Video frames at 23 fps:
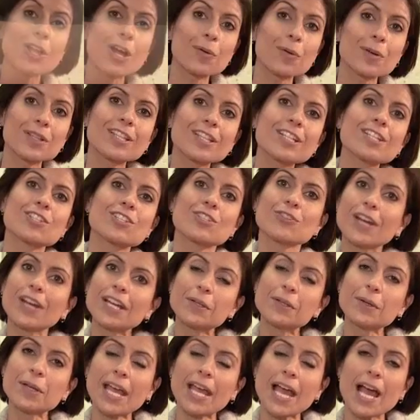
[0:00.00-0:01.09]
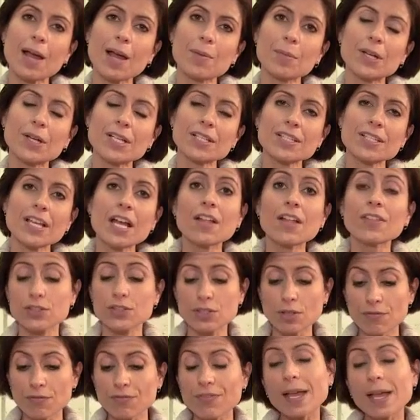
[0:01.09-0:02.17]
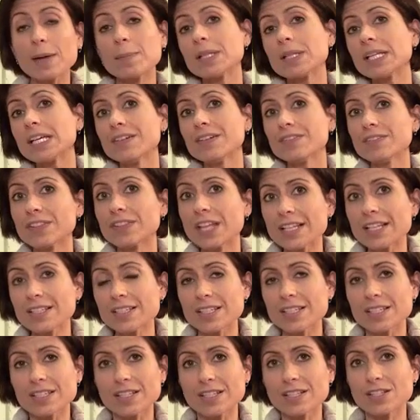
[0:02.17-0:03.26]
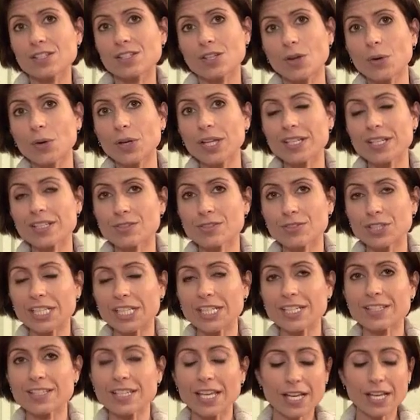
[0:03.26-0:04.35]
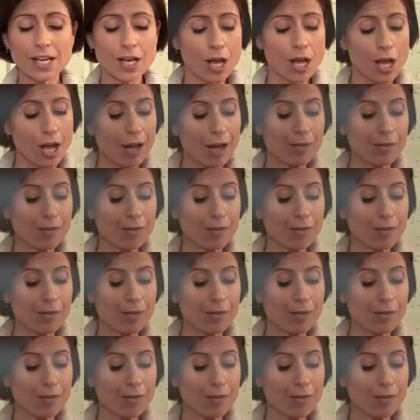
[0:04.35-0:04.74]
with these great new cameras, there's a family of lenses that Sony is releasing. Of